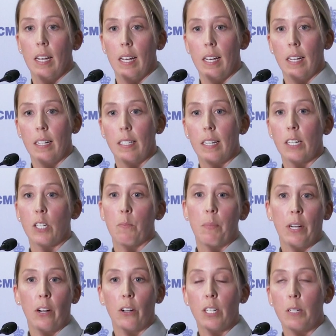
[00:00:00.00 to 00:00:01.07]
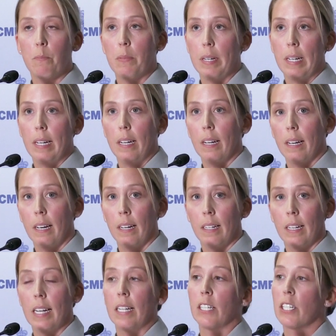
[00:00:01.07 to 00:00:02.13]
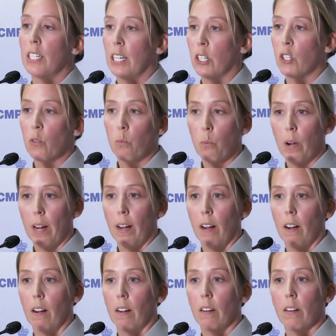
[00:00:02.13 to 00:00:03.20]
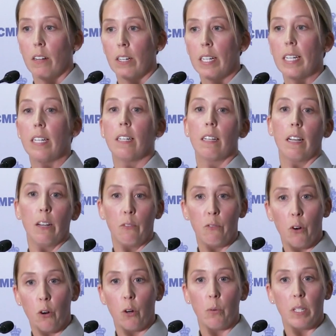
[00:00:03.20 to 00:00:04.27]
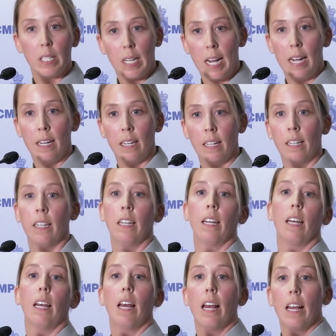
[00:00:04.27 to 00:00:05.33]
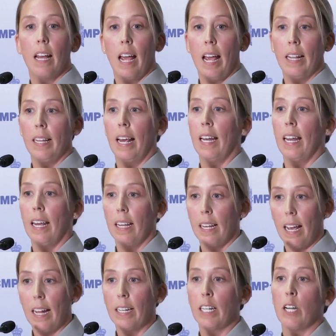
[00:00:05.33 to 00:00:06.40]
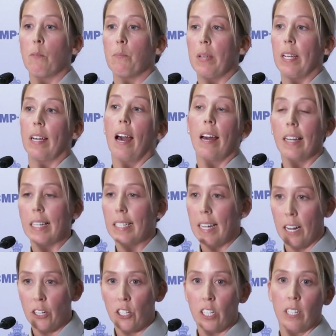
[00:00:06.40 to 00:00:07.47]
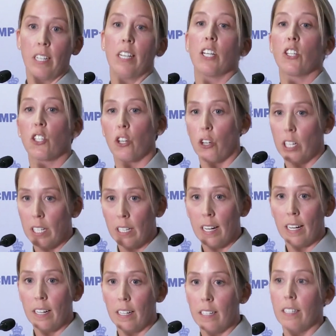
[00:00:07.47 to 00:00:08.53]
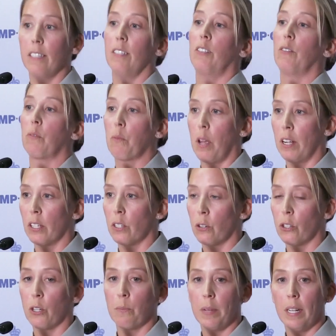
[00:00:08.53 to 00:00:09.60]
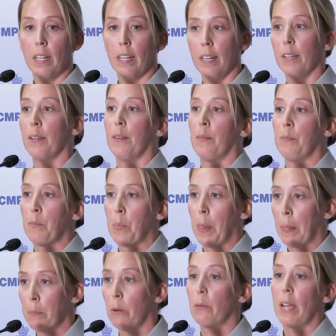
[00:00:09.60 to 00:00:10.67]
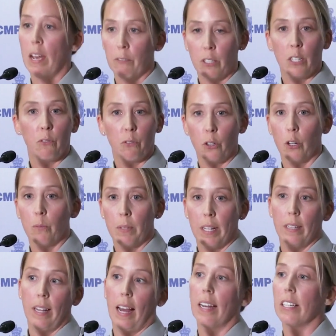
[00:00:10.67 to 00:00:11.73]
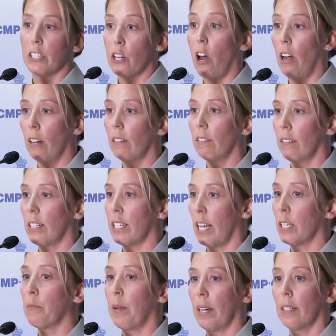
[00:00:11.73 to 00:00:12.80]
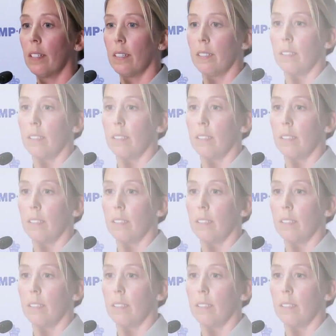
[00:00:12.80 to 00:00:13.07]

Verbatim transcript: It does appear to be an instance where a photo was taken and then ended up being unintentionally circulated on social media, but we have confirmed that that is not the suspect.